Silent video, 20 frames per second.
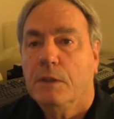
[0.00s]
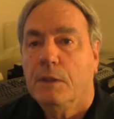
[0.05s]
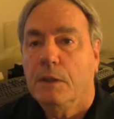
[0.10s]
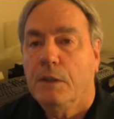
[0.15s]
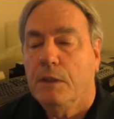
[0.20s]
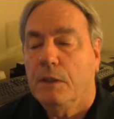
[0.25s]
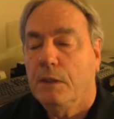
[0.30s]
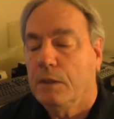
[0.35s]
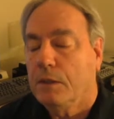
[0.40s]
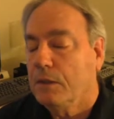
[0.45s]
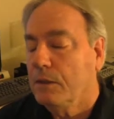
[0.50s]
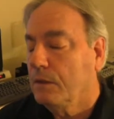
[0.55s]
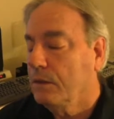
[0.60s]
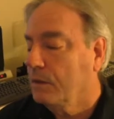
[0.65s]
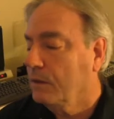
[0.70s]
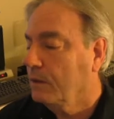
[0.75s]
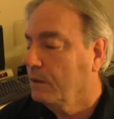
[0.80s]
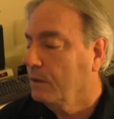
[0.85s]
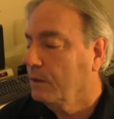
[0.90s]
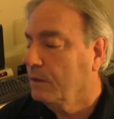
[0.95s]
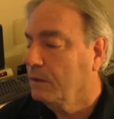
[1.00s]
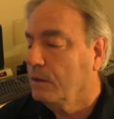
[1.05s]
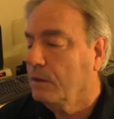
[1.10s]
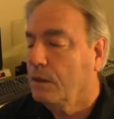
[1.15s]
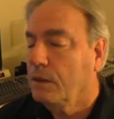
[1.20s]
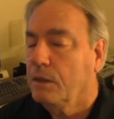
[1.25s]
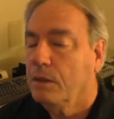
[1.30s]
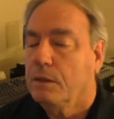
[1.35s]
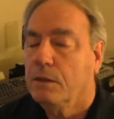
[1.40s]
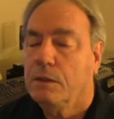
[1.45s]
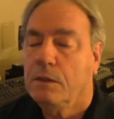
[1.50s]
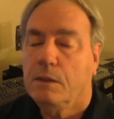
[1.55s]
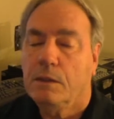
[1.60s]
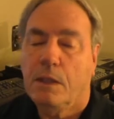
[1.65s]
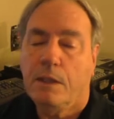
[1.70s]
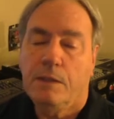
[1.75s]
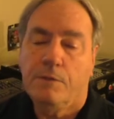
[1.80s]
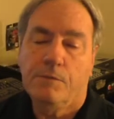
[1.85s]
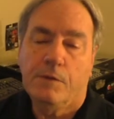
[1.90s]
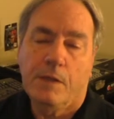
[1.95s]
And I'll
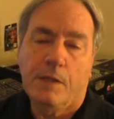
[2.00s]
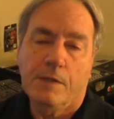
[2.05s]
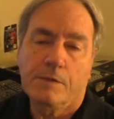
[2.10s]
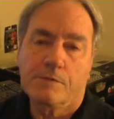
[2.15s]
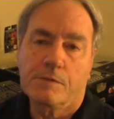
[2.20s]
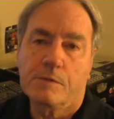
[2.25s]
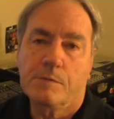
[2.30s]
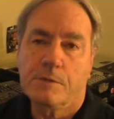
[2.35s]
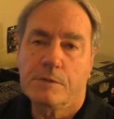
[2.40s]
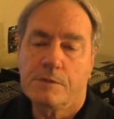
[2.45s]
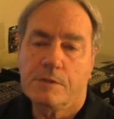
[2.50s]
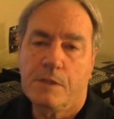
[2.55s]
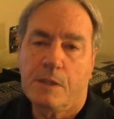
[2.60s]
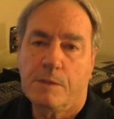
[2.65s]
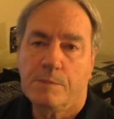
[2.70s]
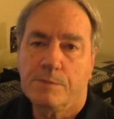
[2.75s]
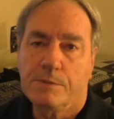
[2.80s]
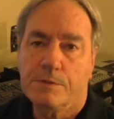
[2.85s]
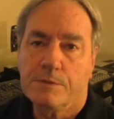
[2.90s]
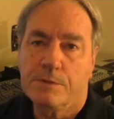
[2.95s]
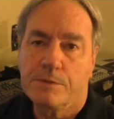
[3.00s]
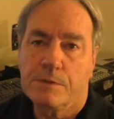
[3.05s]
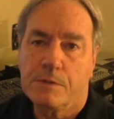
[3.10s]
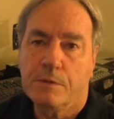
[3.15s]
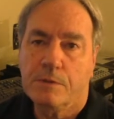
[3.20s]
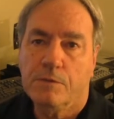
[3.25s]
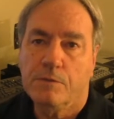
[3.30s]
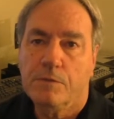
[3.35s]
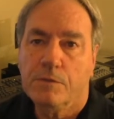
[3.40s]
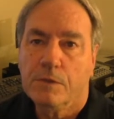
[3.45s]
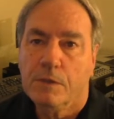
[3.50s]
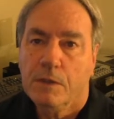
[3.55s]
even have some examples of